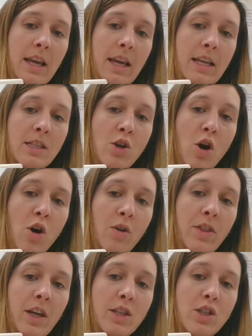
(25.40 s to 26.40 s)
is
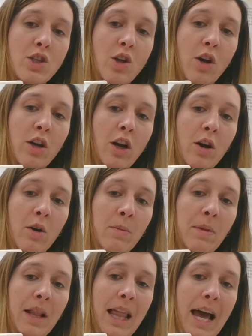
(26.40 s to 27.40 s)
called the
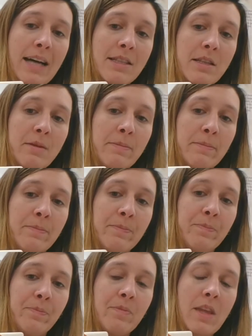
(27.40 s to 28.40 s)
sarcoplasm.
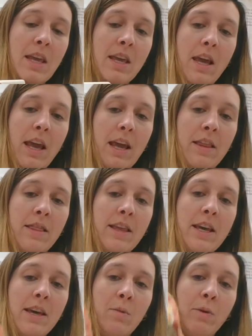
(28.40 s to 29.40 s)
And
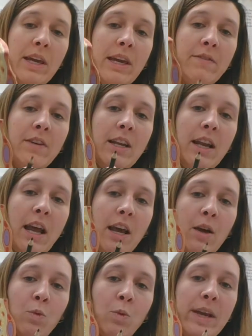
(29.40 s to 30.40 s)
then we even
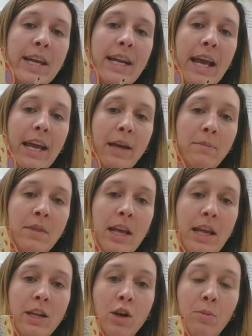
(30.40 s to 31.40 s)
rename the
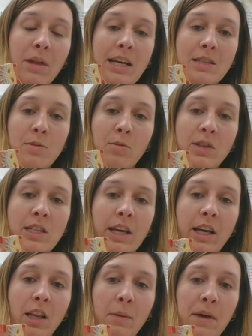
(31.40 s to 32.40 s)
endoplasmic
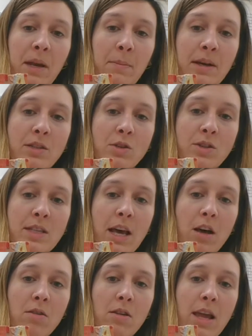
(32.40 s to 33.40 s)
reticulum in a muscle
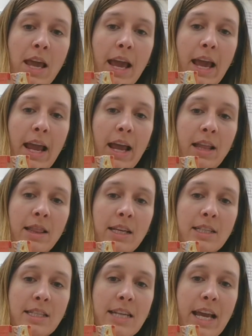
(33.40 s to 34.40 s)
cell. And
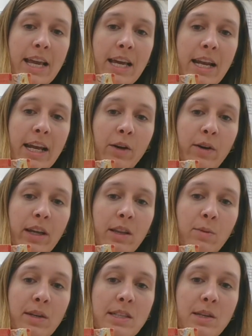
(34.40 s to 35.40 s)
this tan area
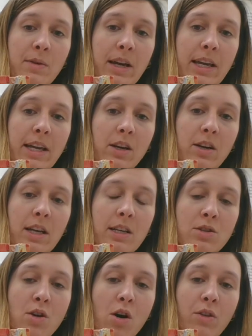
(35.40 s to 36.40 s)
that we see right here
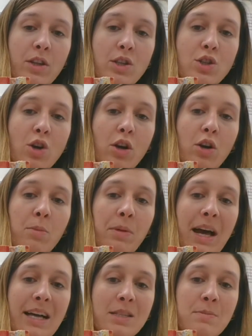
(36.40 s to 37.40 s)
is called the
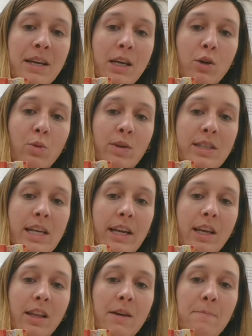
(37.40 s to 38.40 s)
sarcoplasmic
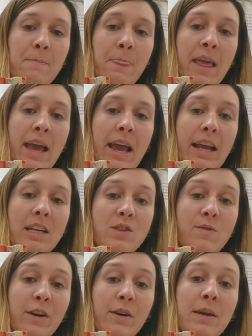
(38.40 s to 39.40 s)
reticulum. And
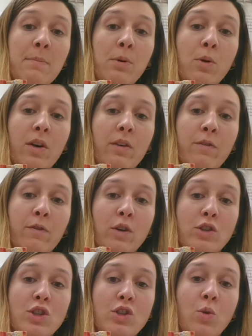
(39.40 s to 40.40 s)
it's very important
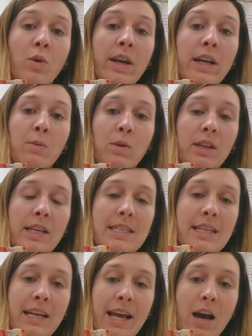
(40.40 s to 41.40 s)
for storing and
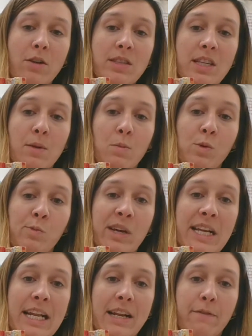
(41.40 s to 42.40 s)
releasing calcium when
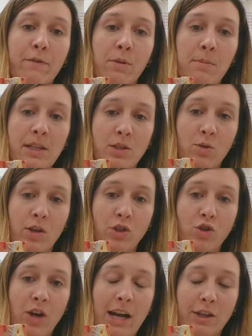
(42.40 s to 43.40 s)
we need it for muscle
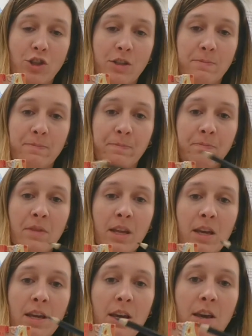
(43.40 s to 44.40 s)
contraction.
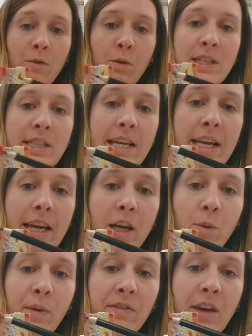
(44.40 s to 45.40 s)
We see
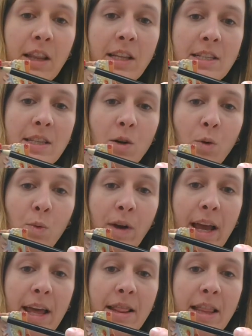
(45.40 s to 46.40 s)
here we've got these little
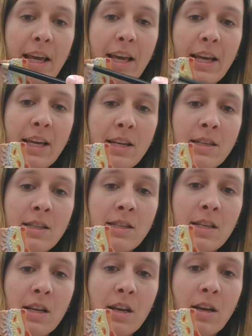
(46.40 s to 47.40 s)
red
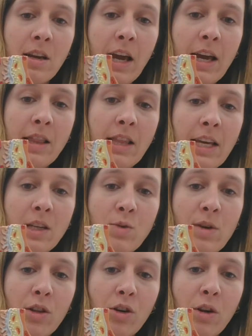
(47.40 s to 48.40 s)
things. Okay, these
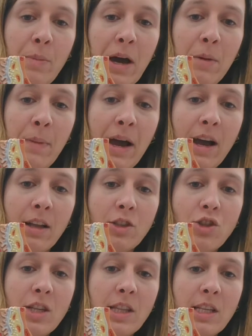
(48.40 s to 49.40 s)
we learned about in
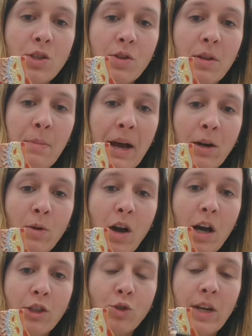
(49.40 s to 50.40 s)
biology. These are the
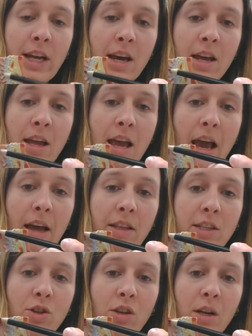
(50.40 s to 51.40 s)
mitochondria, and
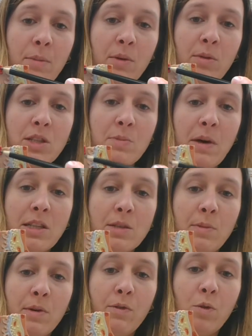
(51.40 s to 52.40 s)
these are going to be
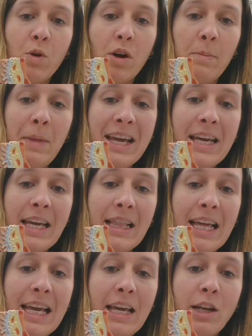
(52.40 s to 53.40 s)
responsible for making
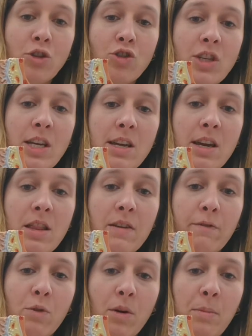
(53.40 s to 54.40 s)
the energy in
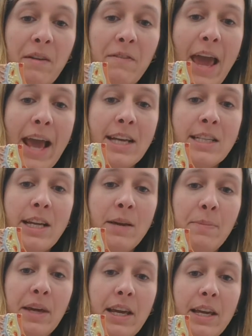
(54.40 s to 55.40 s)
the form of
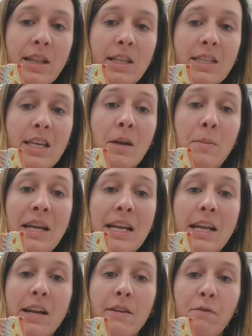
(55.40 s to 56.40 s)
ATP that's going to be
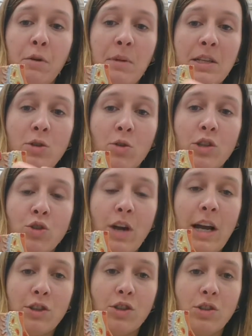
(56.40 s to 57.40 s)
needed for muscle
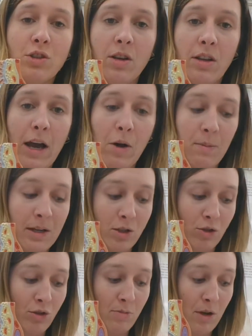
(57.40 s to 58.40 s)
contraction to allow
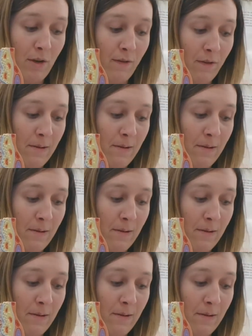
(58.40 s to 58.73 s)
muscle to move.